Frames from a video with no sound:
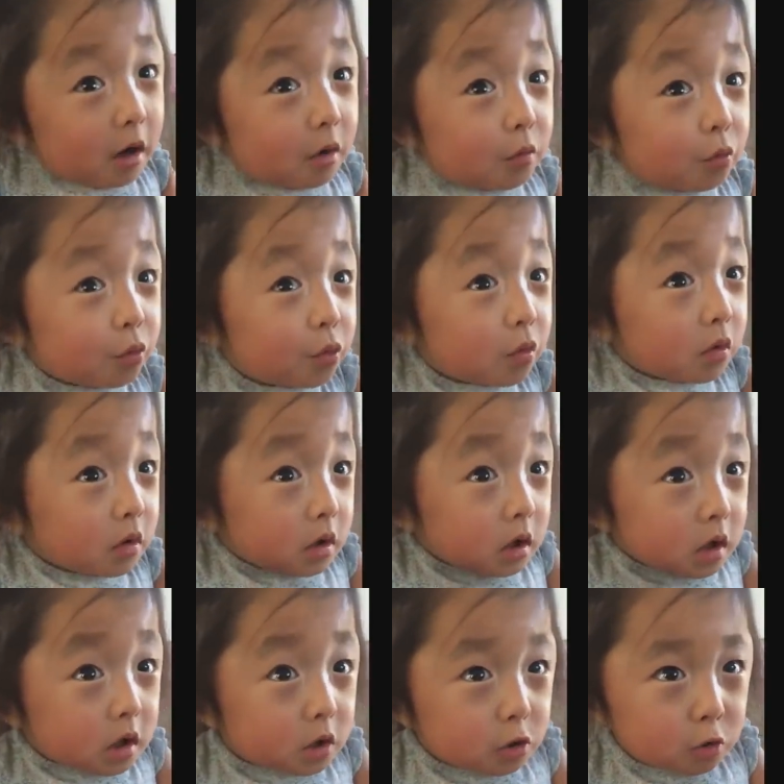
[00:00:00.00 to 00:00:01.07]
Well,
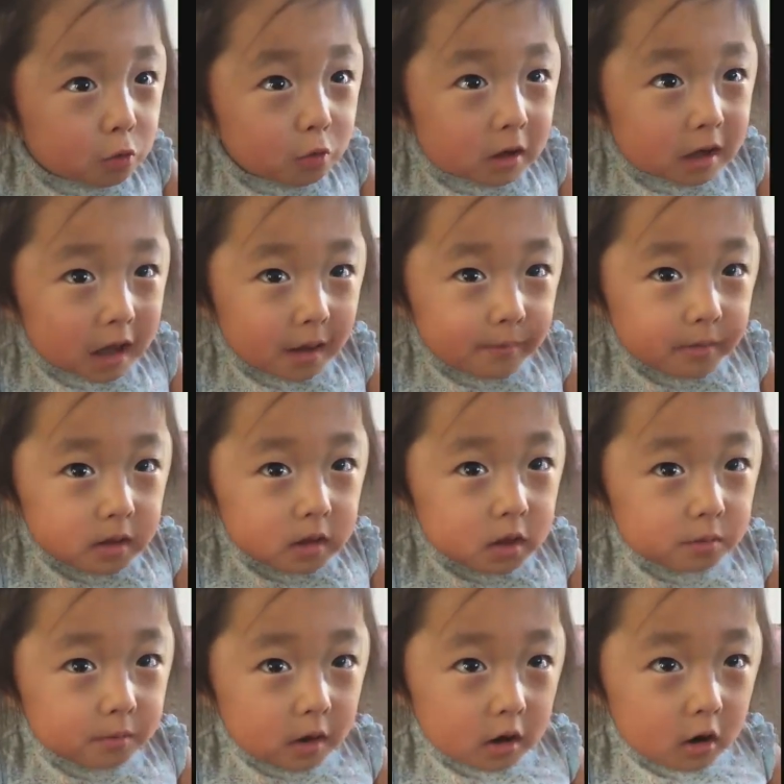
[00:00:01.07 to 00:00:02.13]
there what happened
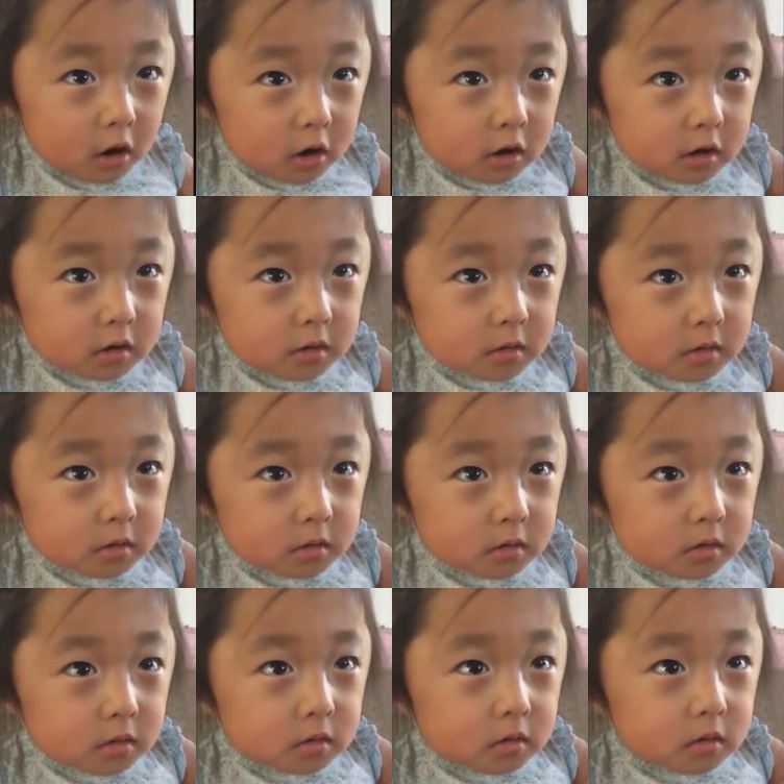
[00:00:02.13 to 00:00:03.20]
to my heart.
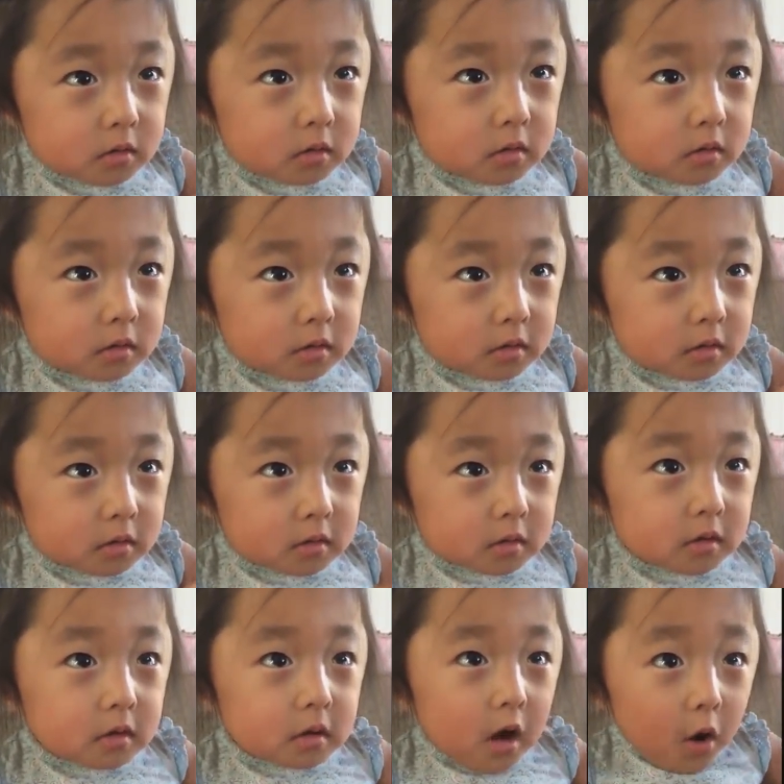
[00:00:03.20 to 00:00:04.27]
What happened to your
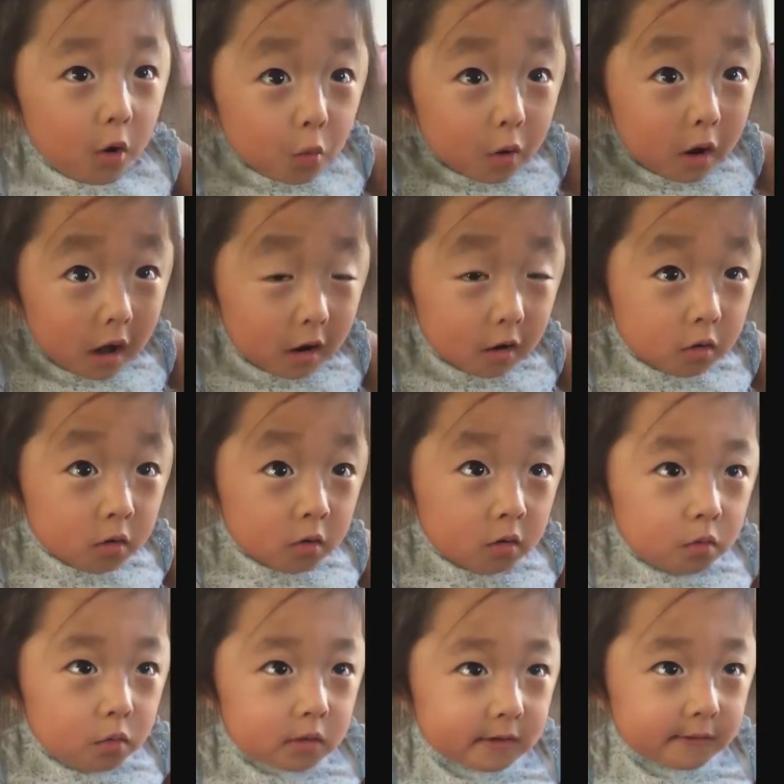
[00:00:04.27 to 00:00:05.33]
heart? Well,
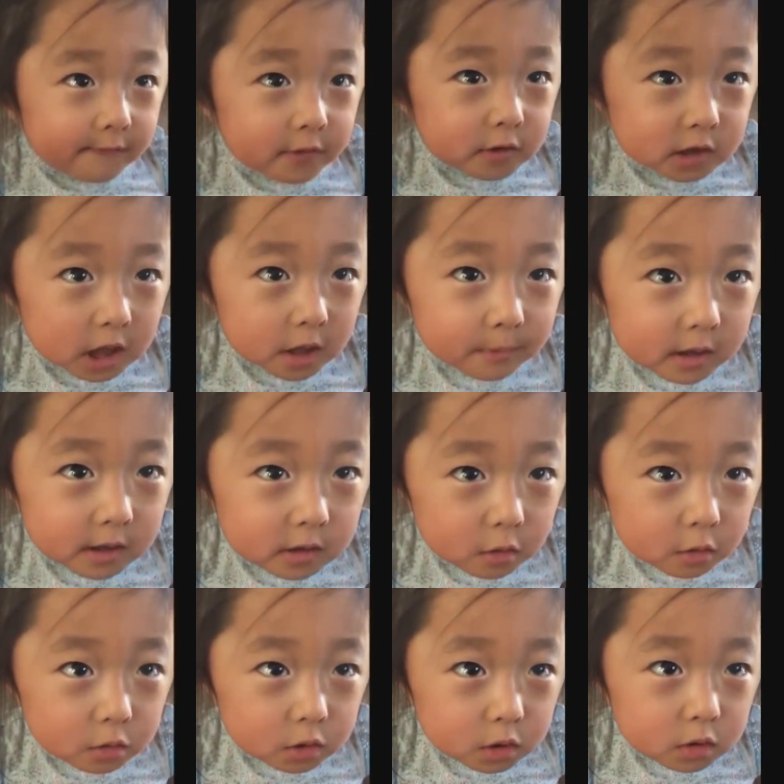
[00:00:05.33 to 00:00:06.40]
when the first time I
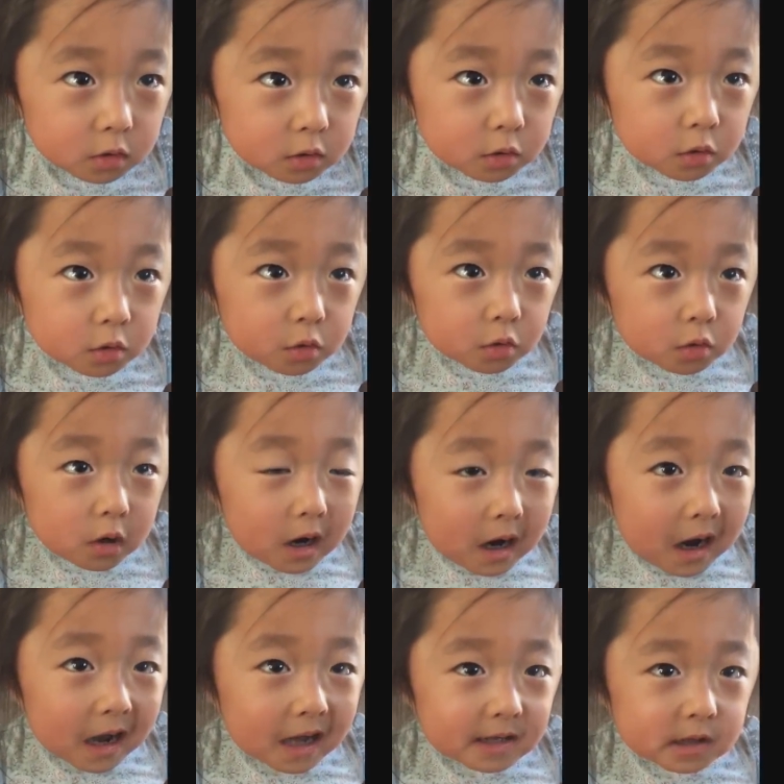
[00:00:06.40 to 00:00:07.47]
told you,
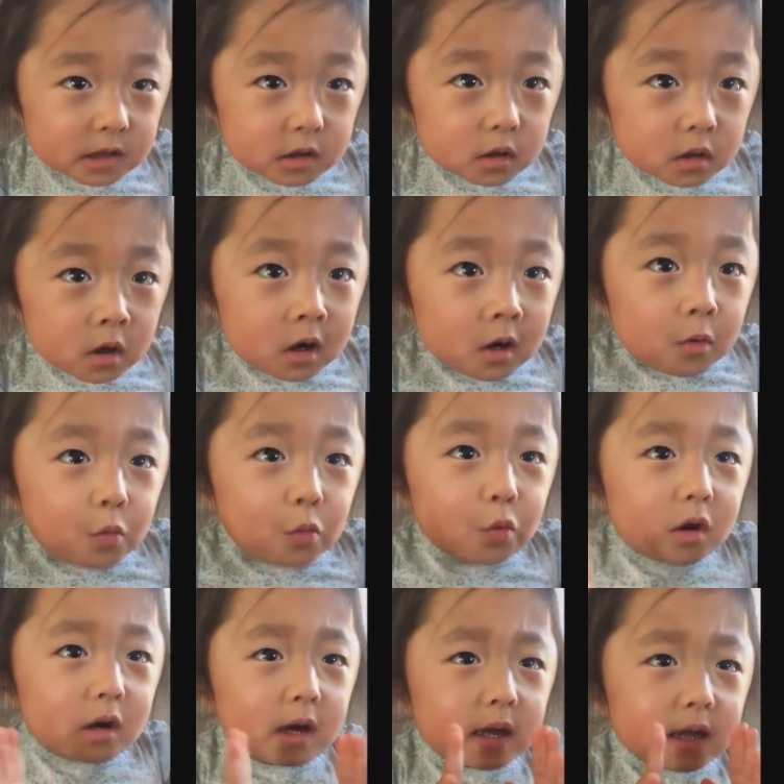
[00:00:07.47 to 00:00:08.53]
I
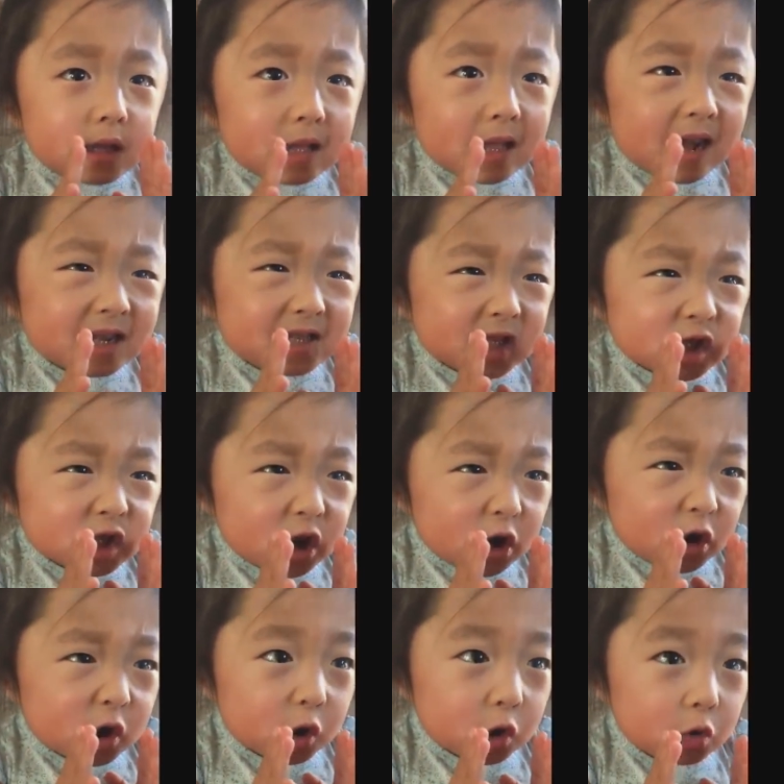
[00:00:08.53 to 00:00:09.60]
when I
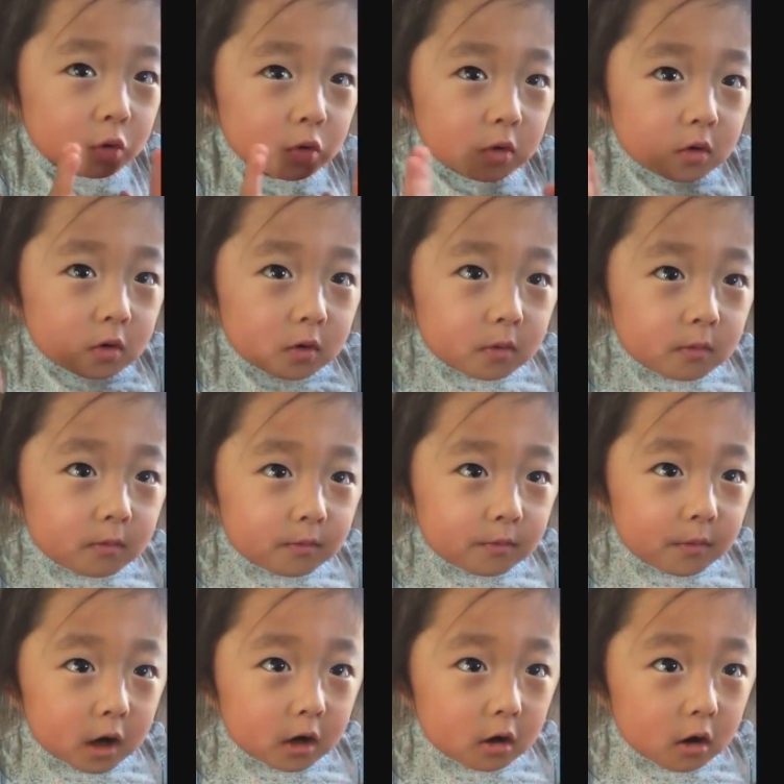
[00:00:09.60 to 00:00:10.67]
saw you,
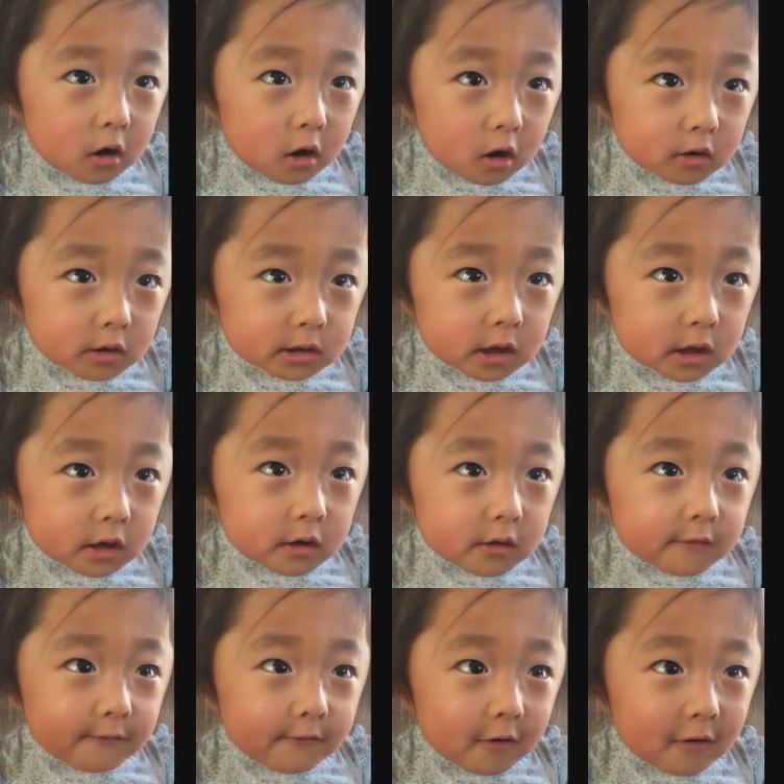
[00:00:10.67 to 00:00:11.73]
my heart
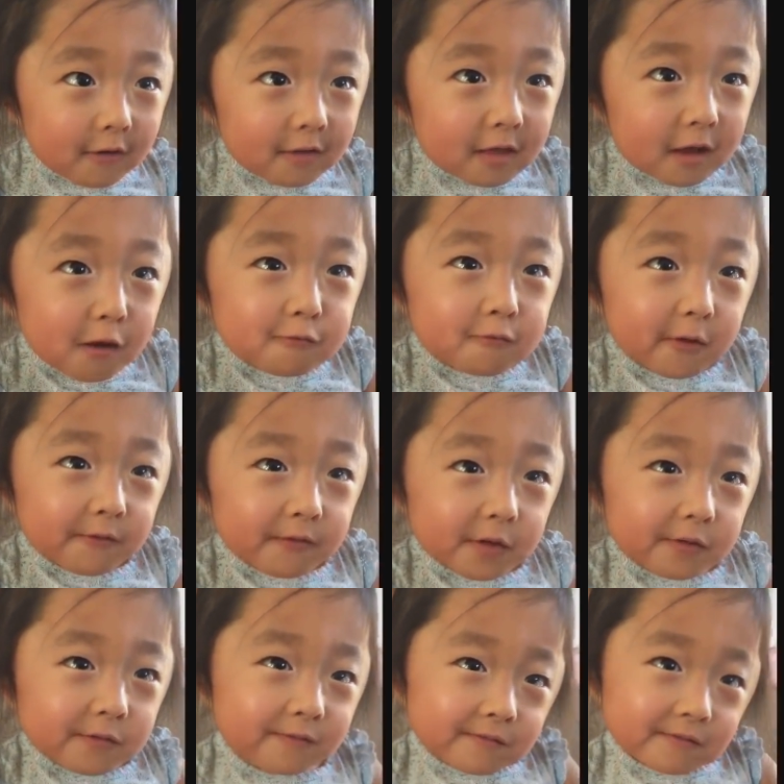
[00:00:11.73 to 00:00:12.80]
fell in love with
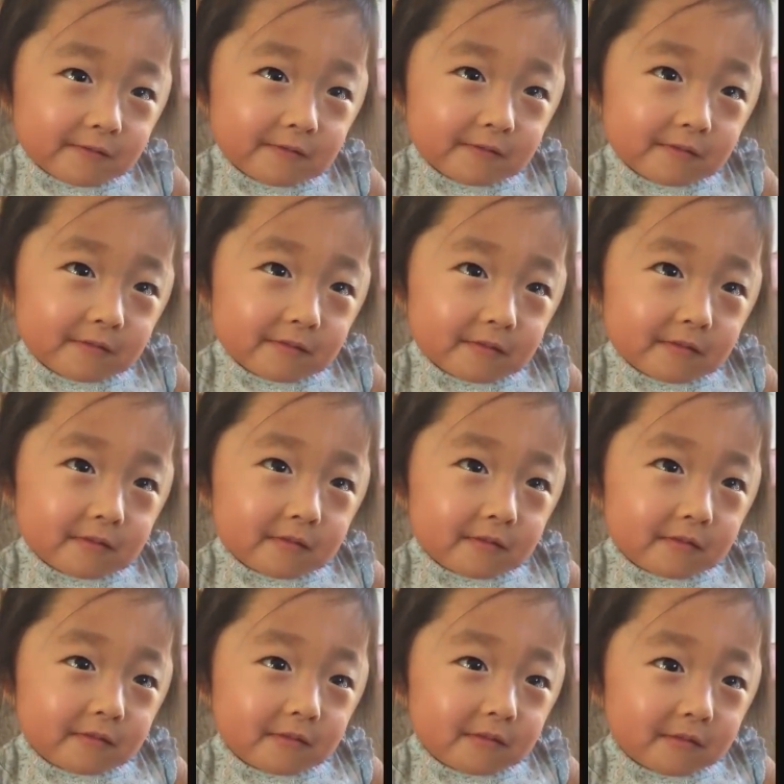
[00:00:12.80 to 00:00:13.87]
you. Your heart
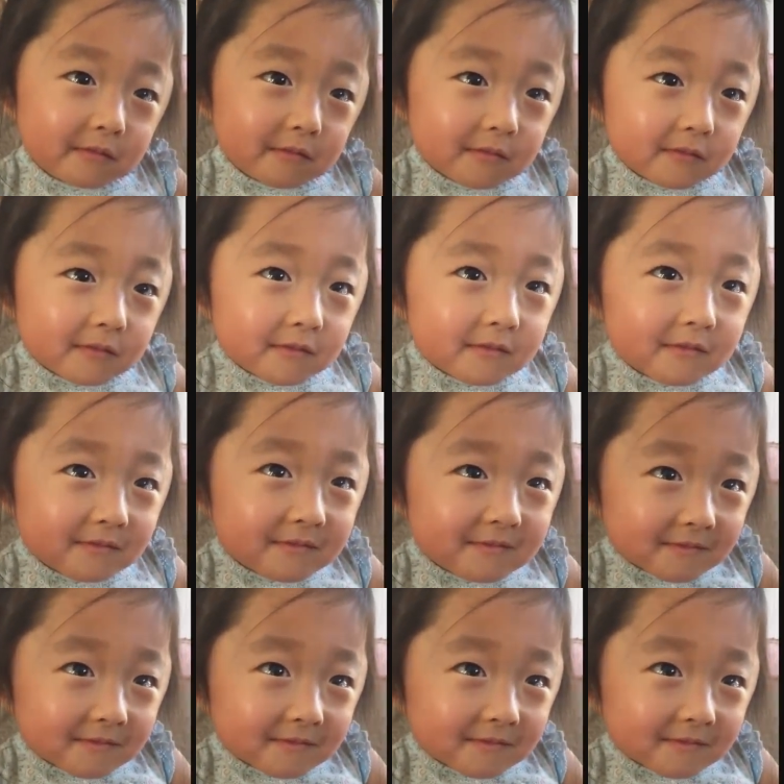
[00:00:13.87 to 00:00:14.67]
fell in love with me?